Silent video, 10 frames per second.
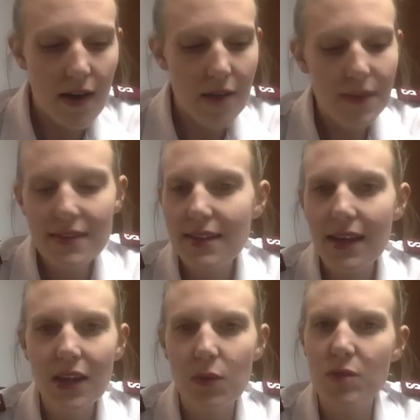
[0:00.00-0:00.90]
I'm not
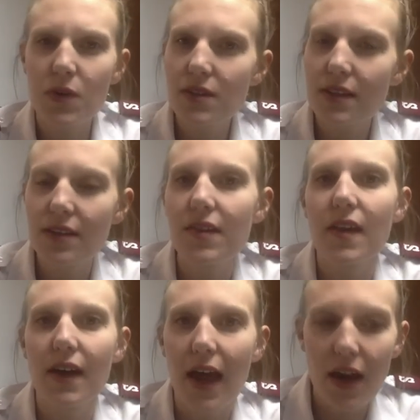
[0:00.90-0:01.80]
saying that we're supposed to live in
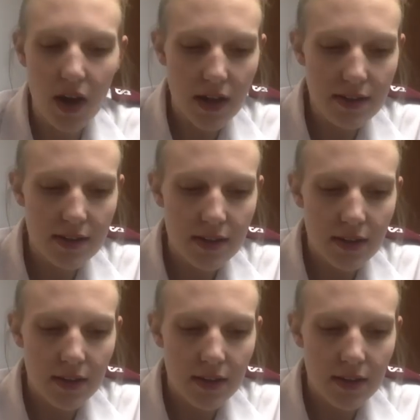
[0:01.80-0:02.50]
the chaos,